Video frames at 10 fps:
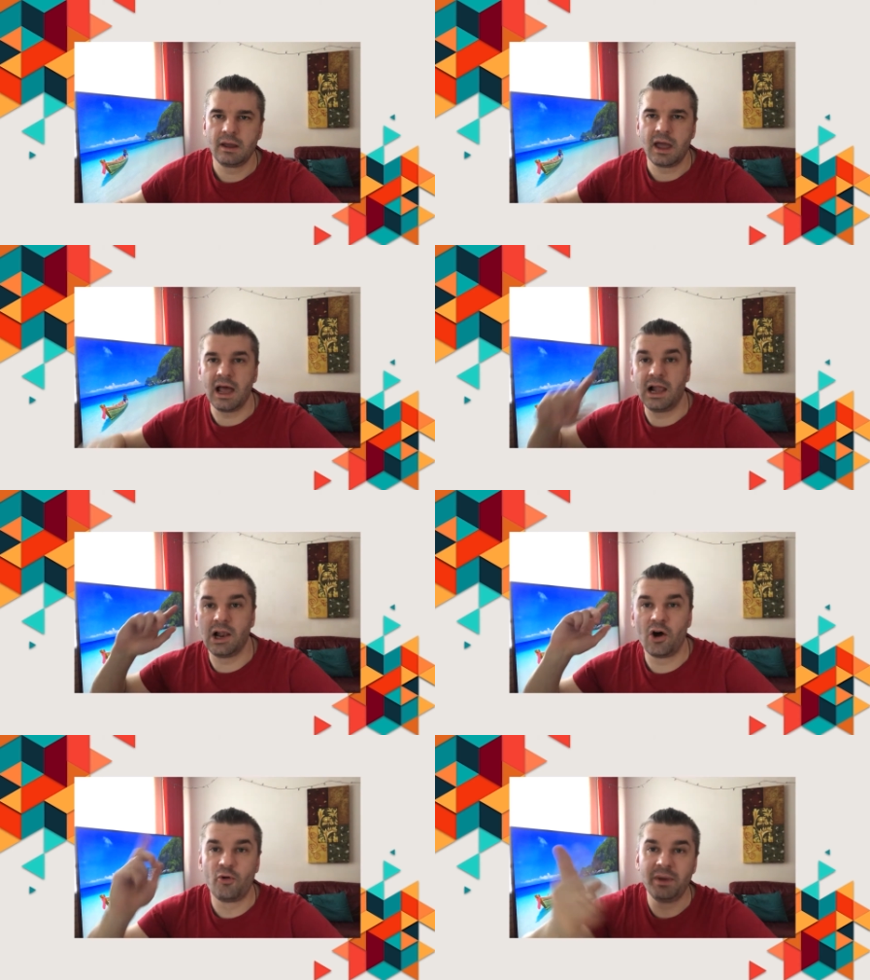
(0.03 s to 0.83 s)

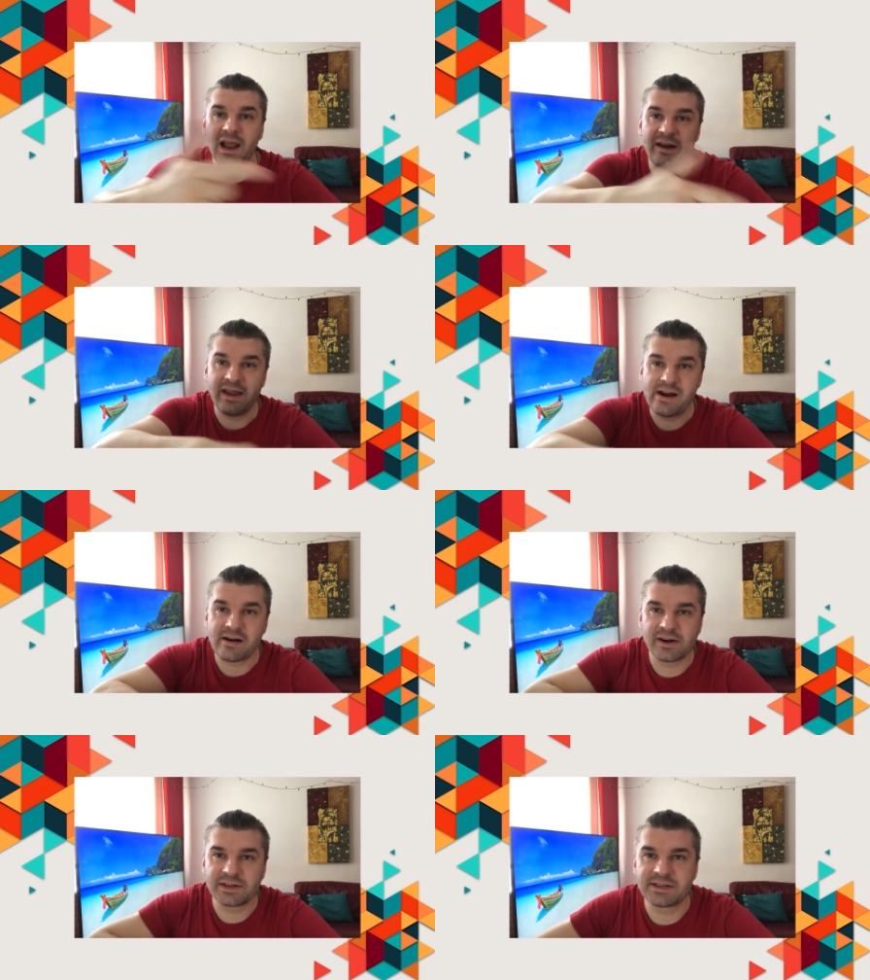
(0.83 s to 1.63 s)
Hello
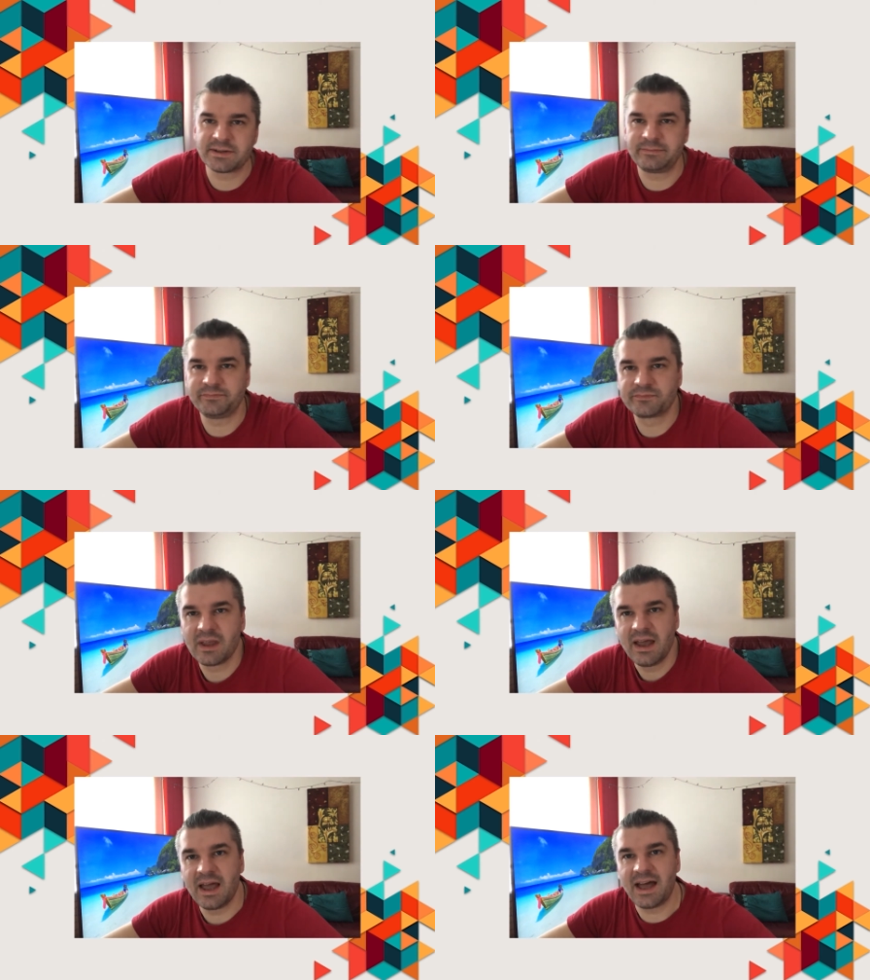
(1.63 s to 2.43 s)
millionaires!
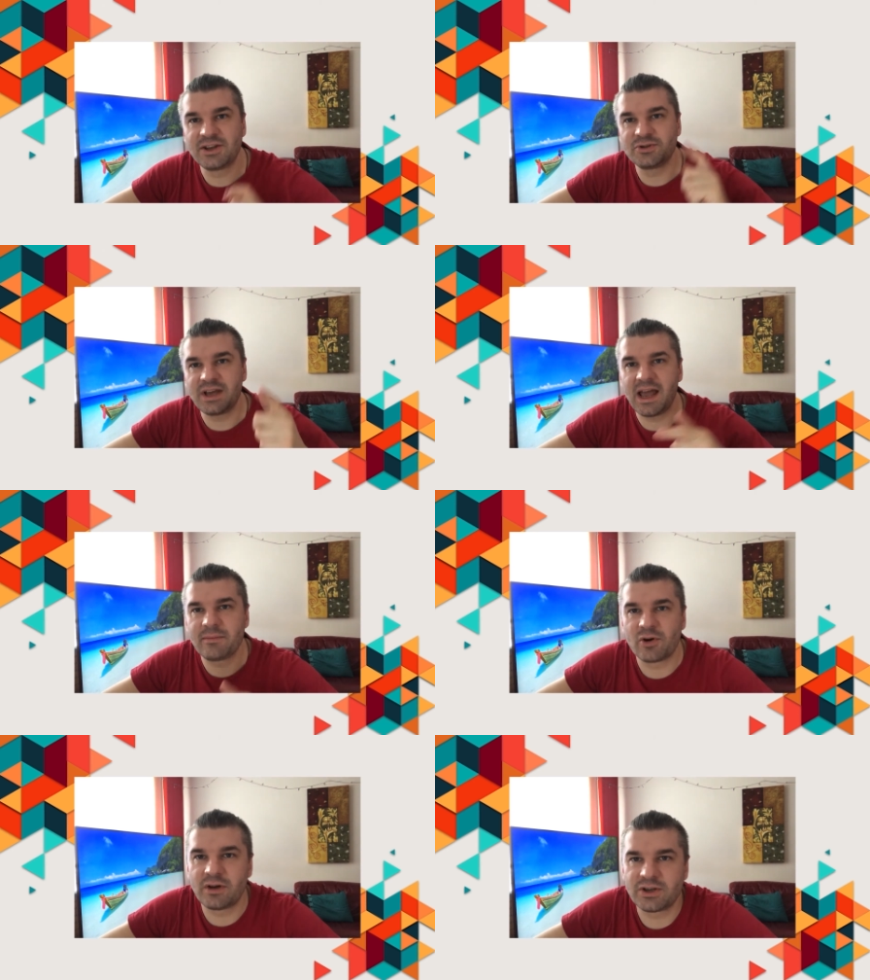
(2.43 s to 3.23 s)
And today
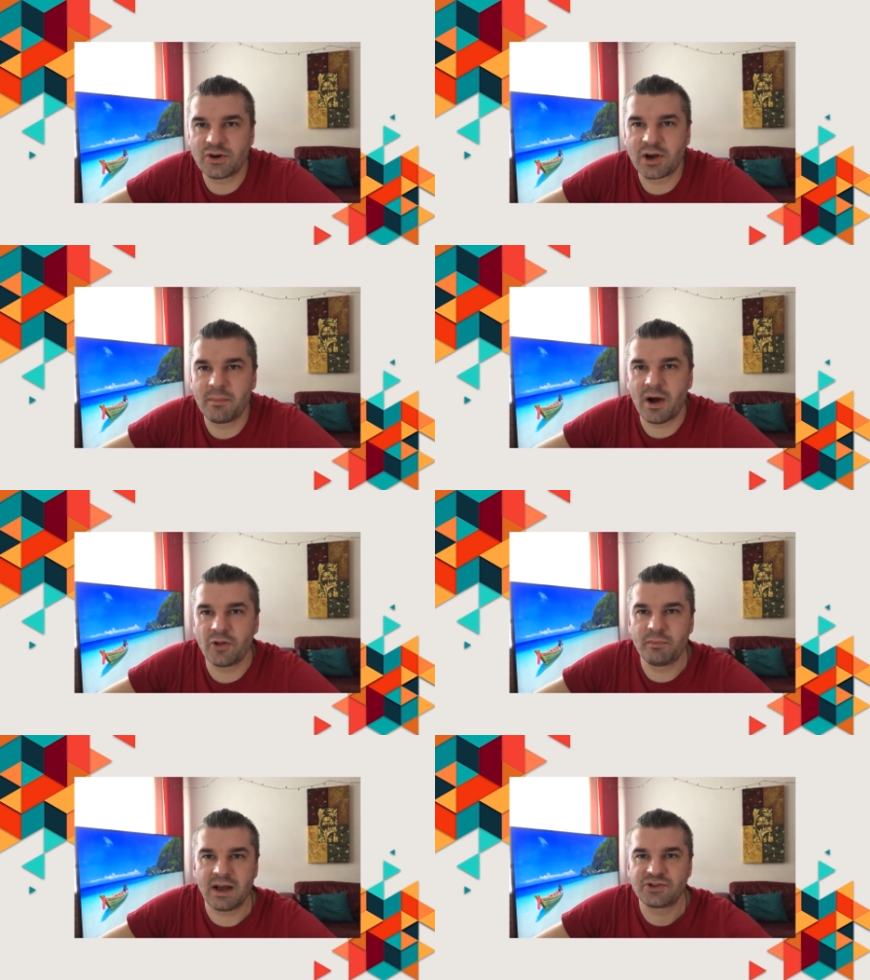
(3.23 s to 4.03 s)
I'm going to talk
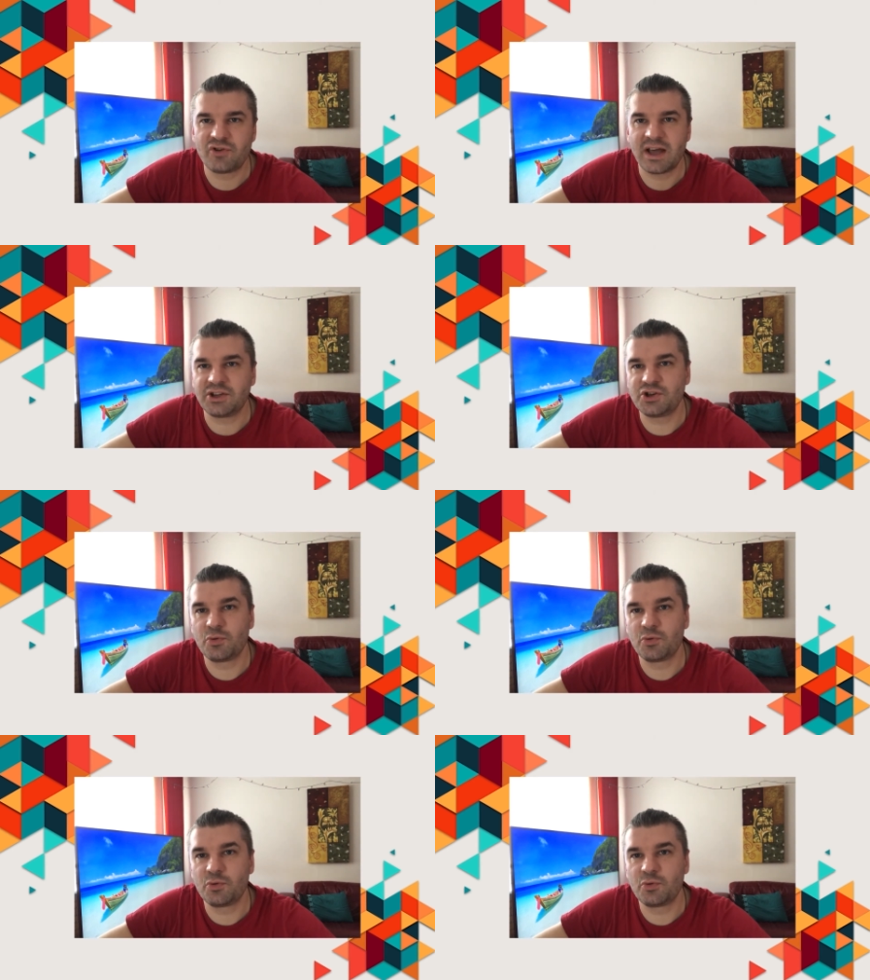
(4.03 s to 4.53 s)
about my strategy,